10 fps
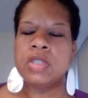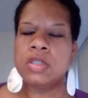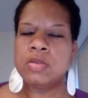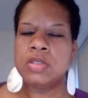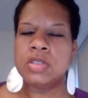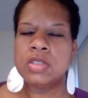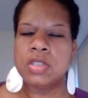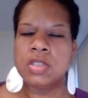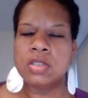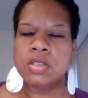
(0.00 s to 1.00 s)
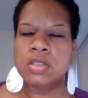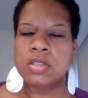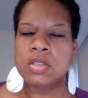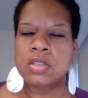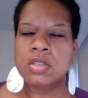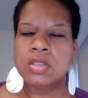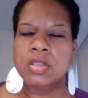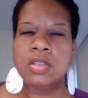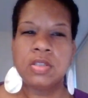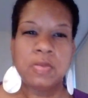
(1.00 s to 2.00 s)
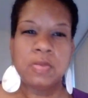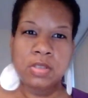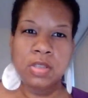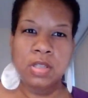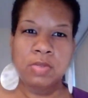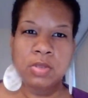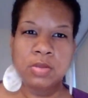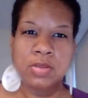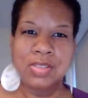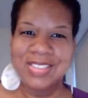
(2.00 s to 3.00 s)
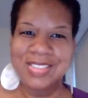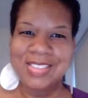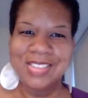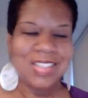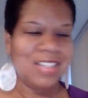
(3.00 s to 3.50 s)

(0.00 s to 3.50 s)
What was I going to say? This is why I should have notes.